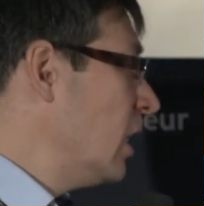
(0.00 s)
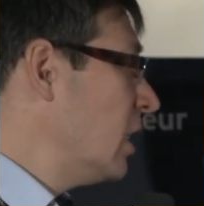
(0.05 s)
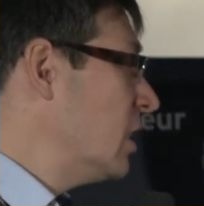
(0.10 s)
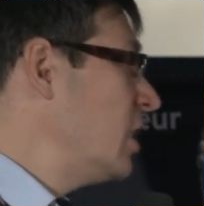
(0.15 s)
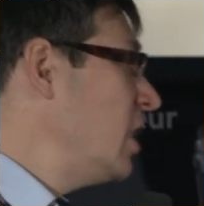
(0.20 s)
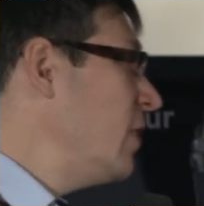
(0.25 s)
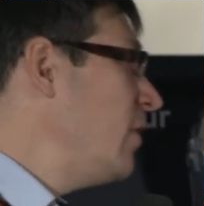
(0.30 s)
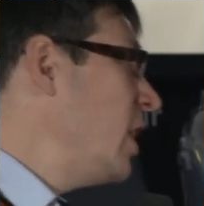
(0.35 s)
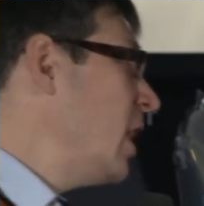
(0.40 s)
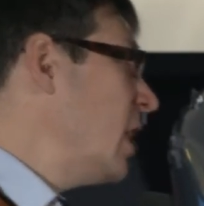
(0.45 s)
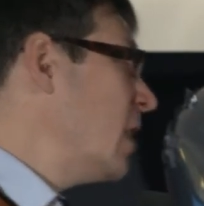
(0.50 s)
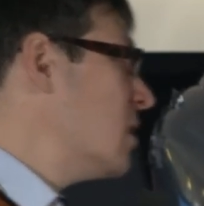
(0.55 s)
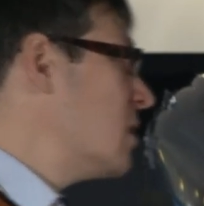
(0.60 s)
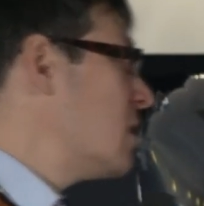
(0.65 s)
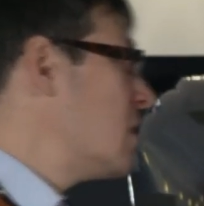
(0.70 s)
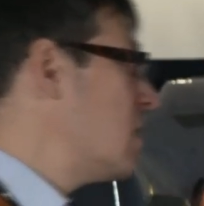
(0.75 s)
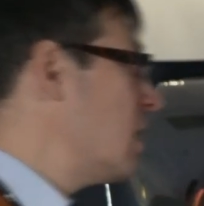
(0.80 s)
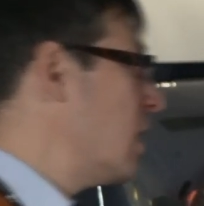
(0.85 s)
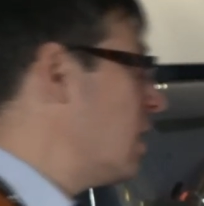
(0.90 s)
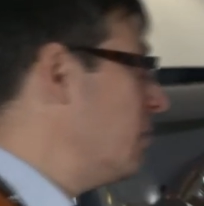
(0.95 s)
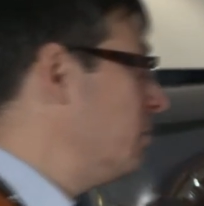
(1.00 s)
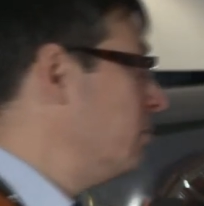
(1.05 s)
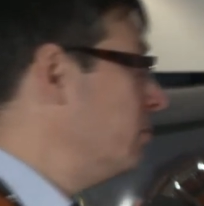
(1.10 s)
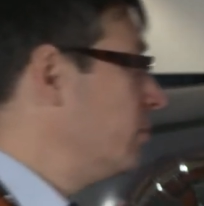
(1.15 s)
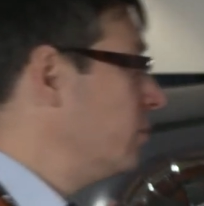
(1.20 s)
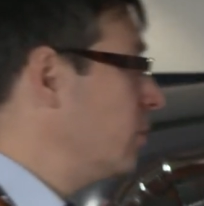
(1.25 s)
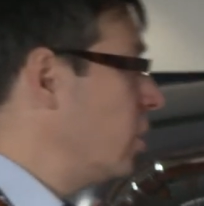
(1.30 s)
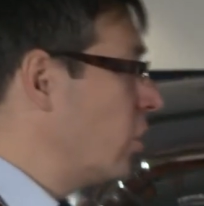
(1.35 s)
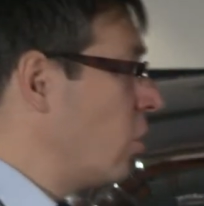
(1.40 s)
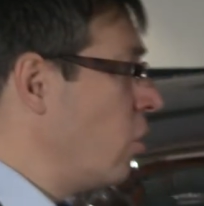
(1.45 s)
Dividends,
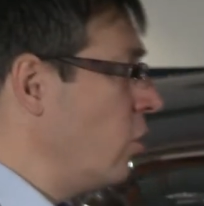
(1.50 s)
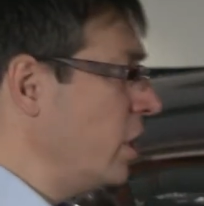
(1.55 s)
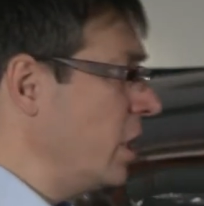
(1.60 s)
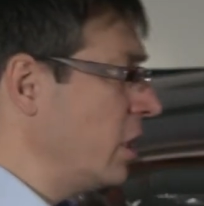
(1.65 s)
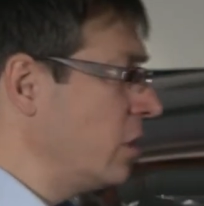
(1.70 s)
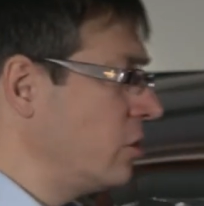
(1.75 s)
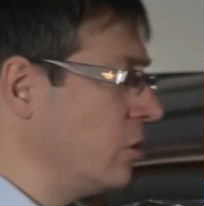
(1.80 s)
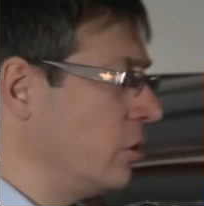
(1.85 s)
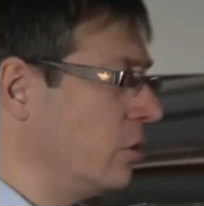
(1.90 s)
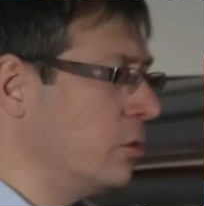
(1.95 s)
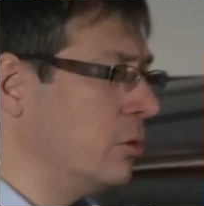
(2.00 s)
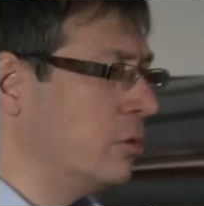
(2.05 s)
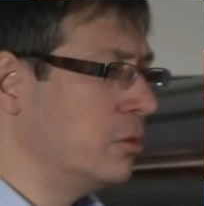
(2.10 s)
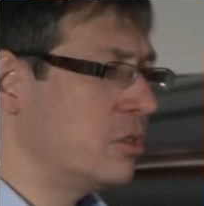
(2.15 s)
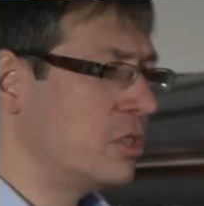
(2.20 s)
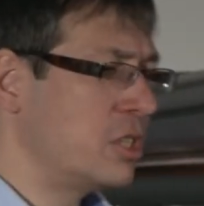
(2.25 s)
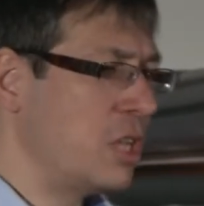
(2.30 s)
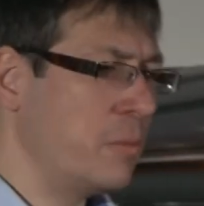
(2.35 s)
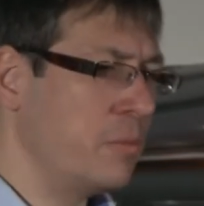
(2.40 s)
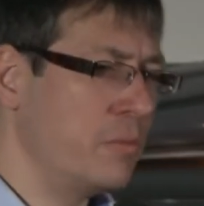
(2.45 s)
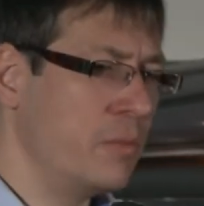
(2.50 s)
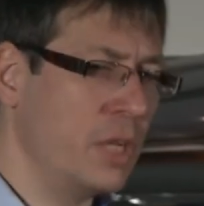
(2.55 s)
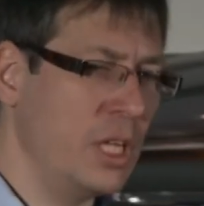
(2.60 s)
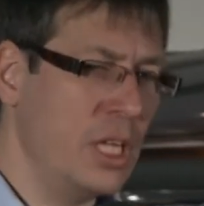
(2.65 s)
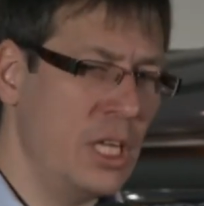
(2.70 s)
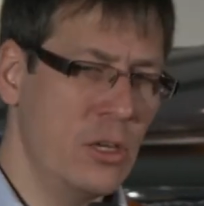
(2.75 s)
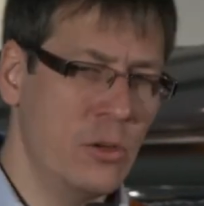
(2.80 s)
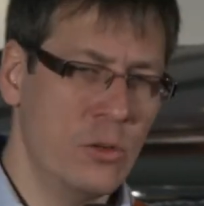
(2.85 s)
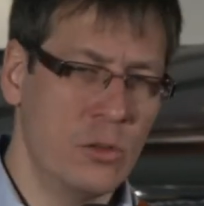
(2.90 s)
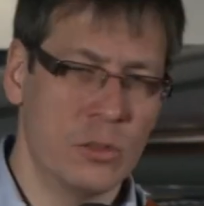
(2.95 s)
according to some
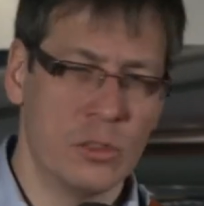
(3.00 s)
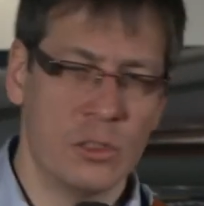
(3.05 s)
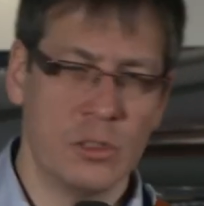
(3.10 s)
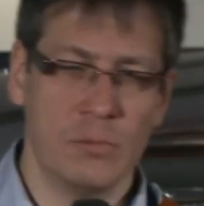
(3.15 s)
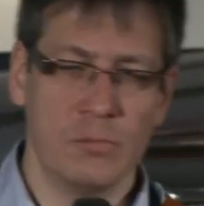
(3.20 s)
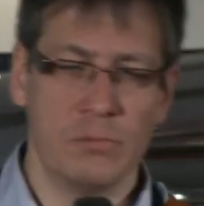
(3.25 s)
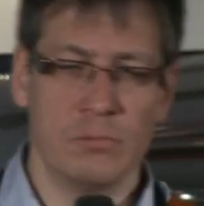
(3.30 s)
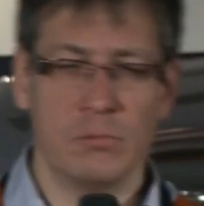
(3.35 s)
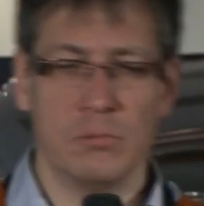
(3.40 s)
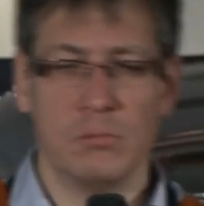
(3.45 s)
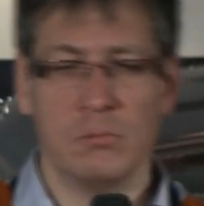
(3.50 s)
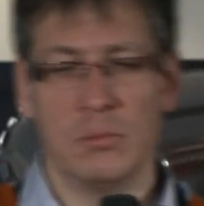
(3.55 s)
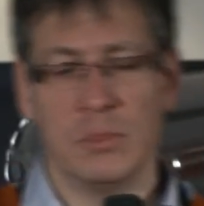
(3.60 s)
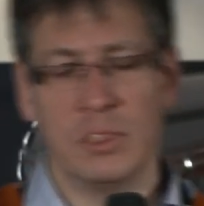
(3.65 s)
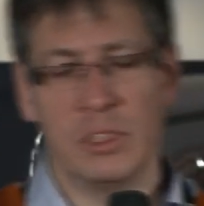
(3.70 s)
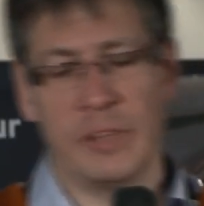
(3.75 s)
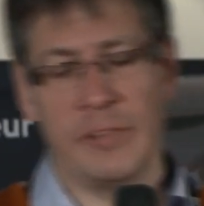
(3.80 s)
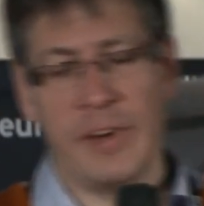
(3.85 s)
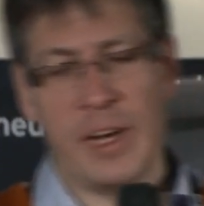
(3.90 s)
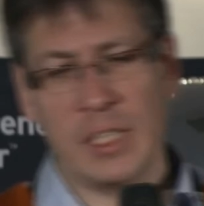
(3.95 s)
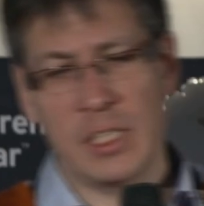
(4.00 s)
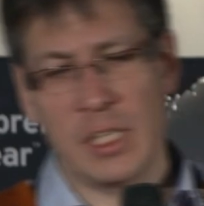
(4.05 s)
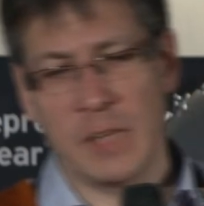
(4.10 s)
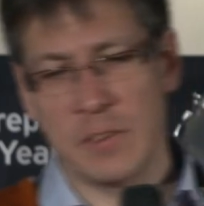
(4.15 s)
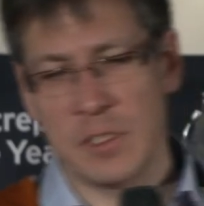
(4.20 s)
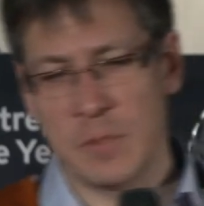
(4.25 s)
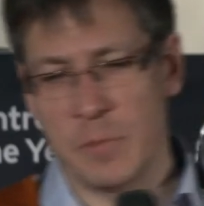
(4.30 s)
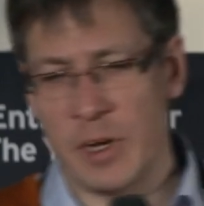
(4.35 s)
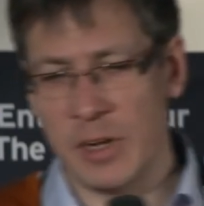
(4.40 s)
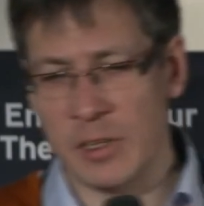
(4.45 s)
EU
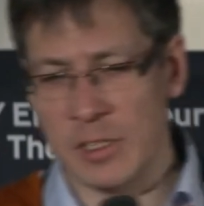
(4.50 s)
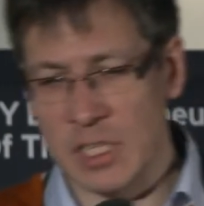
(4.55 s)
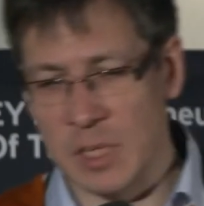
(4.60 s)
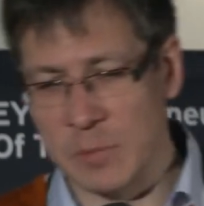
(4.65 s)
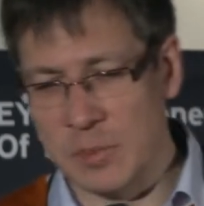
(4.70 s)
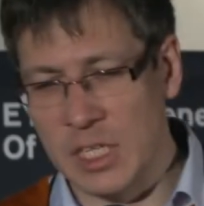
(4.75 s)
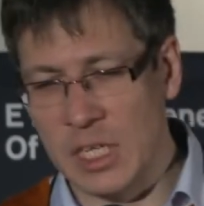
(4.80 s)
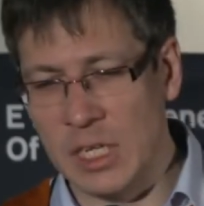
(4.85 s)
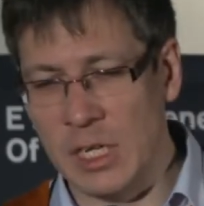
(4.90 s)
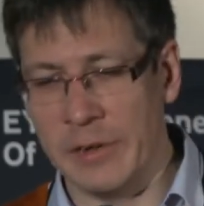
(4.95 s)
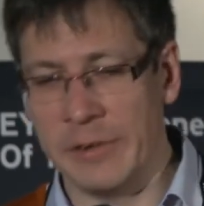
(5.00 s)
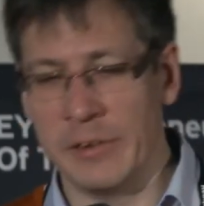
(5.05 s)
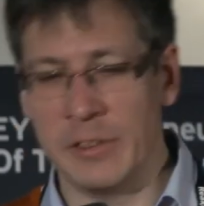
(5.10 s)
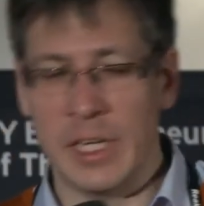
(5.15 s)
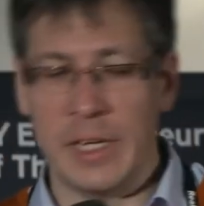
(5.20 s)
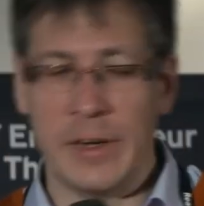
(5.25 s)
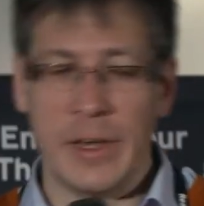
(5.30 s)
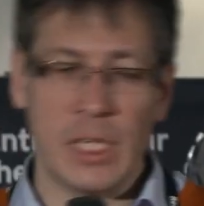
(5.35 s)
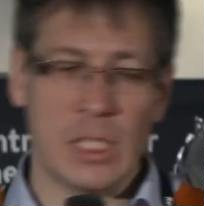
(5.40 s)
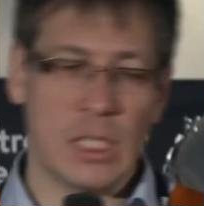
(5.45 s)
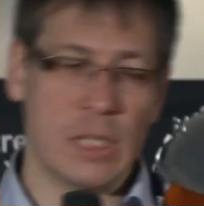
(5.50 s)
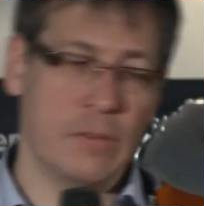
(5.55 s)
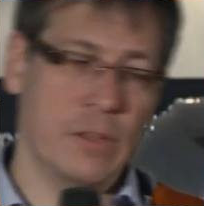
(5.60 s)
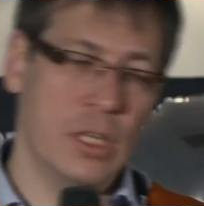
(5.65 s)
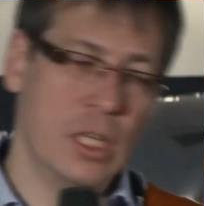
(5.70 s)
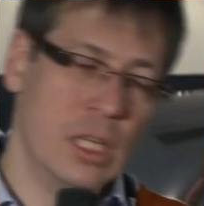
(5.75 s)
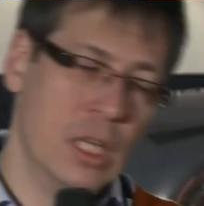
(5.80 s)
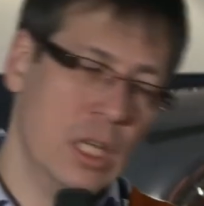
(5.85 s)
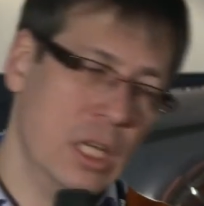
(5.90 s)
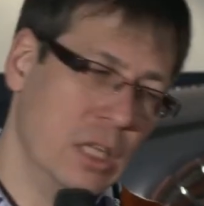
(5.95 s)
directives, parent subsidiary directive,
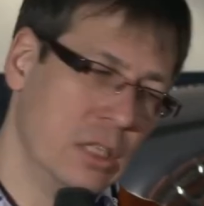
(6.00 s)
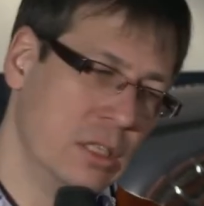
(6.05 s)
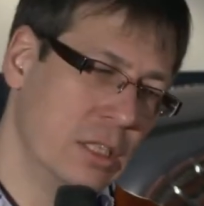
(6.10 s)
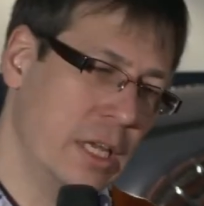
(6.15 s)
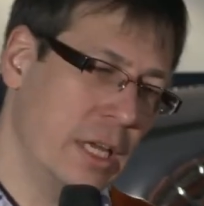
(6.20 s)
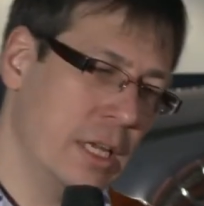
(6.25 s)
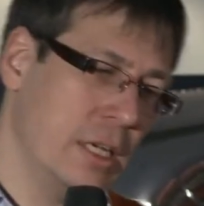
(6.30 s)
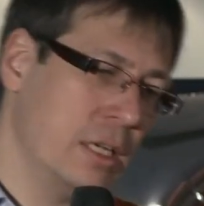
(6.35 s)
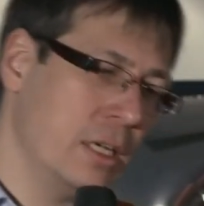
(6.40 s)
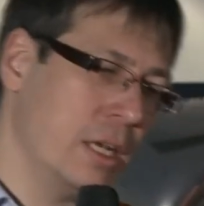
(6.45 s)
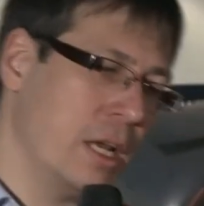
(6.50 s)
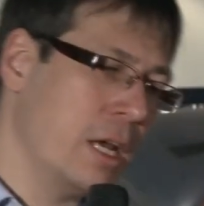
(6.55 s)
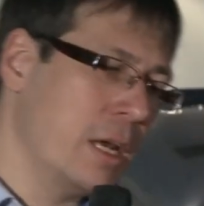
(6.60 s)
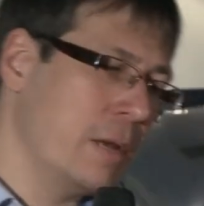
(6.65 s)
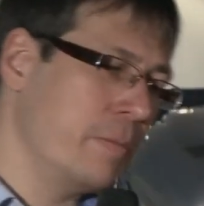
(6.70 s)
then